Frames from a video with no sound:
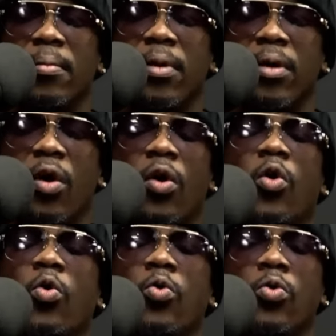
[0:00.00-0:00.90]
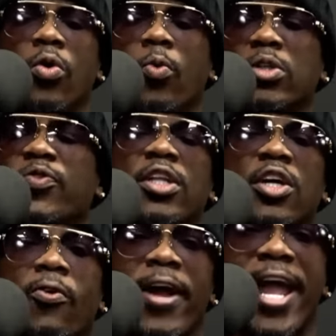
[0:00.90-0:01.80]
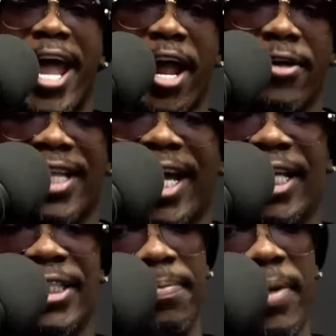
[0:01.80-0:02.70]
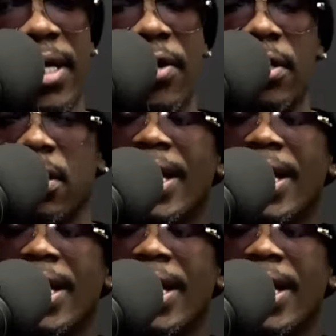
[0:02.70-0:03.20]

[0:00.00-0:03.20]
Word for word: hole was full of gray hairs like his beard.